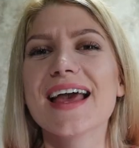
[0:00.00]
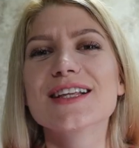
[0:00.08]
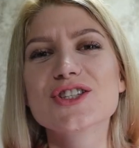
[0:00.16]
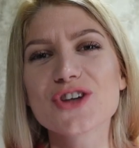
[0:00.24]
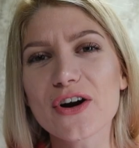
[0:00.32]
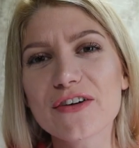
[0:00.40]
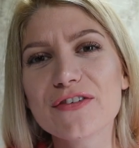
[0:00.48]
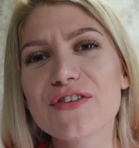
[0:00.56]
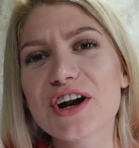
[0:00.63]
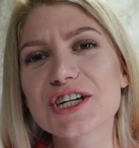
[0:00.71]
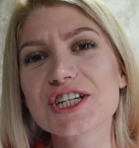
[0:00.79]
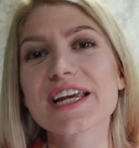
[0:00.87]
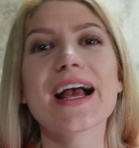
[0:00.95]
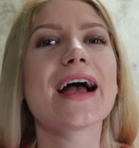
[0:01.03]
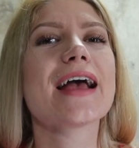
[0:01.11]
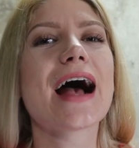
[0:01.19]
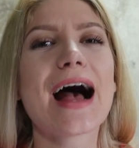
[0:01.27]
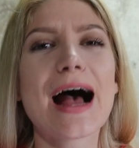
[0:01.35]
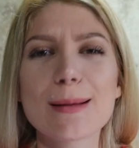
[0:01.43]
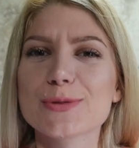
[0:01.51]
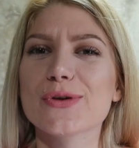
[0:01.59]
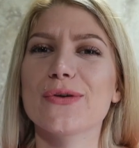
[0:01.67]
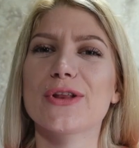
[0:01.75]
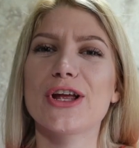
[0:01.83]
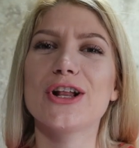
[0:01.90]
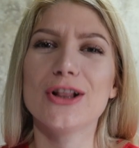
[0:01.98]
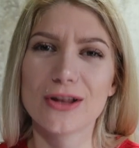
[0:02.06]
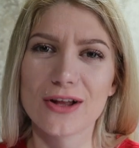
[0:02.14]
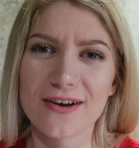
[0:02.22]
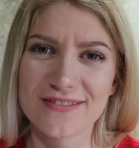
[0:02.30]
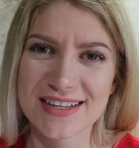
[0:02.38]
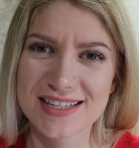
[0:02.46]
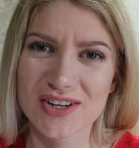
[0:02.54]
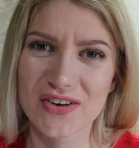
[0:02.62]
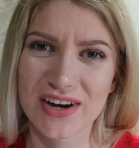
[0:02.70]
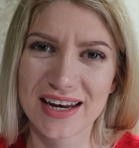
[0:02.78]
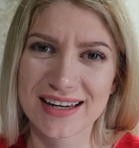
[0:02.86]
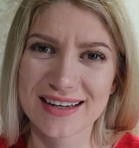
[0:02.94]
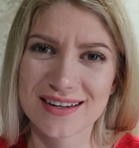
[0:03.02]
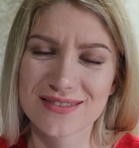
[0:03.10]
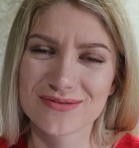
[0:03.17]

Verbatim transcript: It's so refreshing, I absolutely love this green.